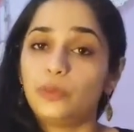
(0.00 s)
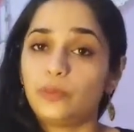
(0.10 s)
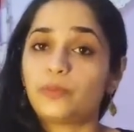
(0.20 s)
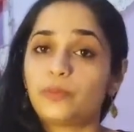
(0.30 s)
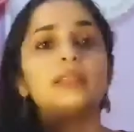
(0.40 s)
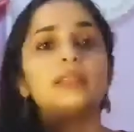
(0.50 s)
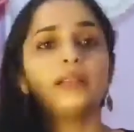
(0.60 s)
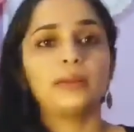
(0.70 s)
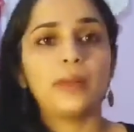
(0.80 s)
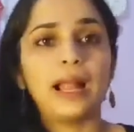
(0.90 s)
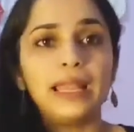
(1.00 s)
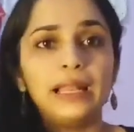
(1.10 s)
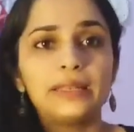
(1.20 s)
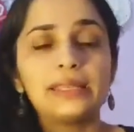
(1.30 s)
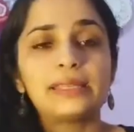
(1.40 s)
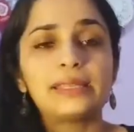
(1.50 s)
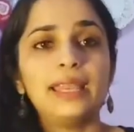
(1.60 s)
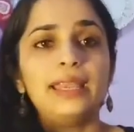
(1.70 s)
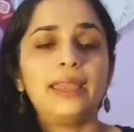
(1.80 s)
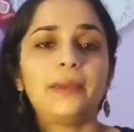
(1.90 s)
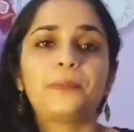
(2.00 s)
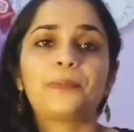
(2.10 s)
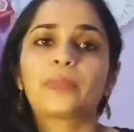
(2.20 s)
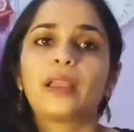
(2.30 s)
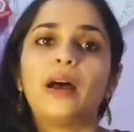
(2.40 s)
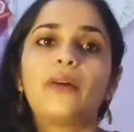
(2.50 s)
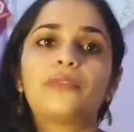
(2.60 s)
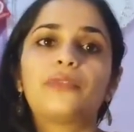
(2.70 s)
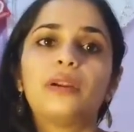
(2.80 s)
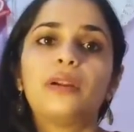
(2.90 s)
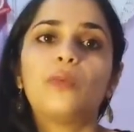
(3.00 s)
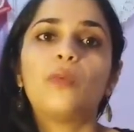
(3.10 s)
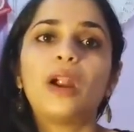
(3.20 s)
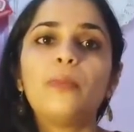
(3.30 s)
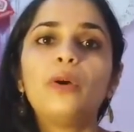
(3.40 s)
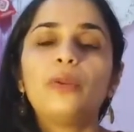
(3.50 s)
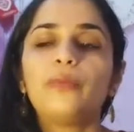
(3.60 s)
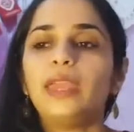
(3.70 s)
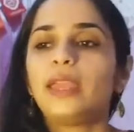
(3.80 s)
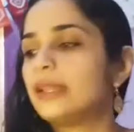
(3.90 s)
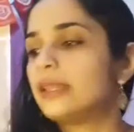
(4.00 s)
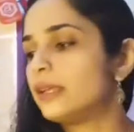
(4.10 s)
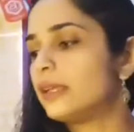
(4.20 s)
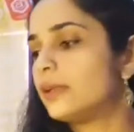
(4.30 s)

for adult is reading after one more week, and